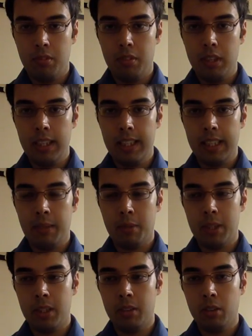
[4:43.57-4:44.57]
really,
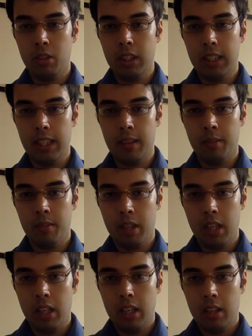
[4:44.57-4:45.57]
when you look at it,
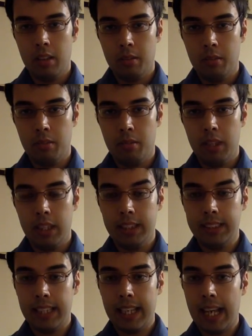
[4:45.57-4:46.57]
real
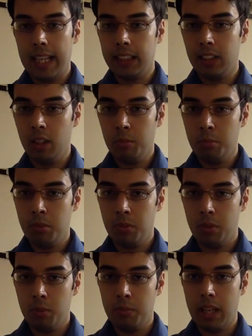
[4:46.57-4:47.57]
estate has not
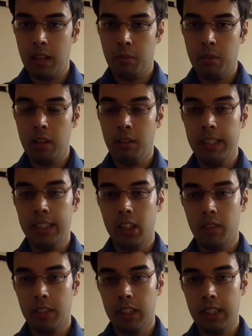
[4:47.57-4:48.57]
performed that well
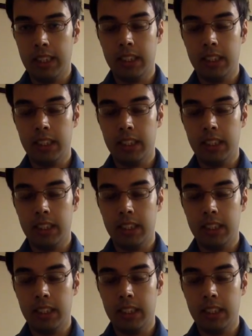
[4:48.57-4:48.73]
historically.